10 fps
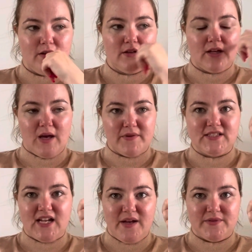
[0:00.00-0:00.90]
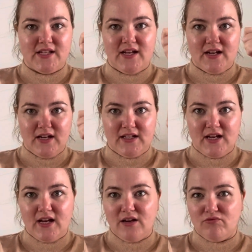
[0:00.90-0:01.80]
Get my steps in. I
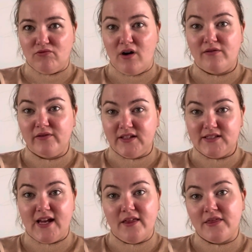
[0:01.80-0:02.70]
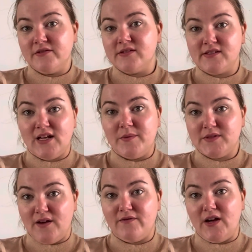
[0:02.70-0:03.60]
get roughly 10,000 steps
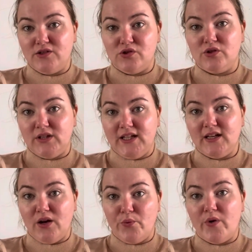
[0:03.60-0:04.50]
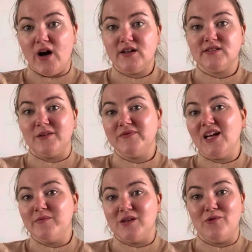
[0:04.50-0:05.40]
if I do cleaning at work.
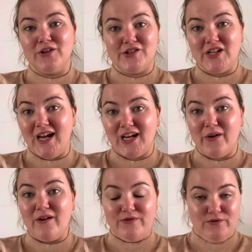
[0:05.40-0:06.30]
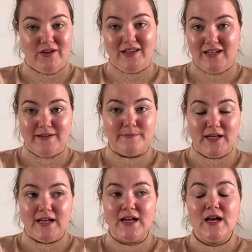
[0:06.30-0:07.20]
Sometimes I'm on a checkout if they really need
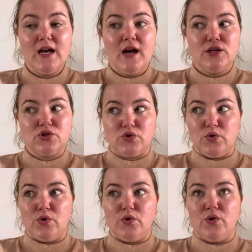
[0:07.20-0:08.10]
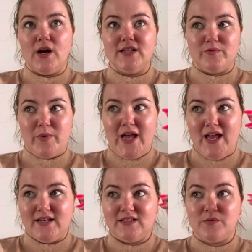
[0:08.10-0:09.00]
me, so it
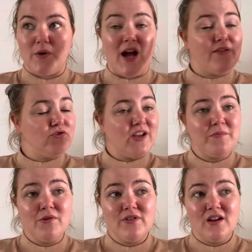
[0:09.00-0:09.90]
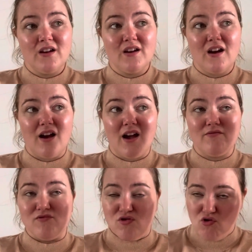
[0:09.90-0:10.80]
depends. But I have a treadmill there. I have
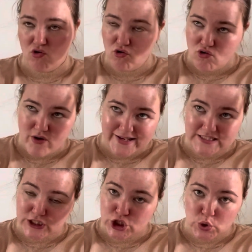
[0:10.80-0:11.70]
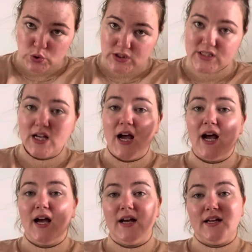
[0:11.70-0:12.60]
no excuse.
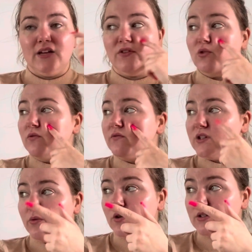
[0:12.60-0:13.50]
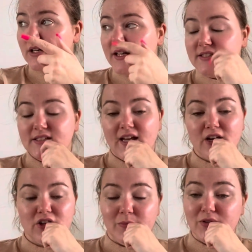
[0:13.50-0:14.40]
Even going for a walk on a nice day, I
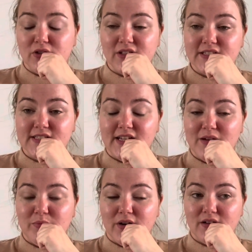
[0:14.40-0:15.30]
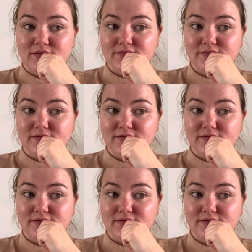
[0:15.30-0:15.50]
could have been doing that today, but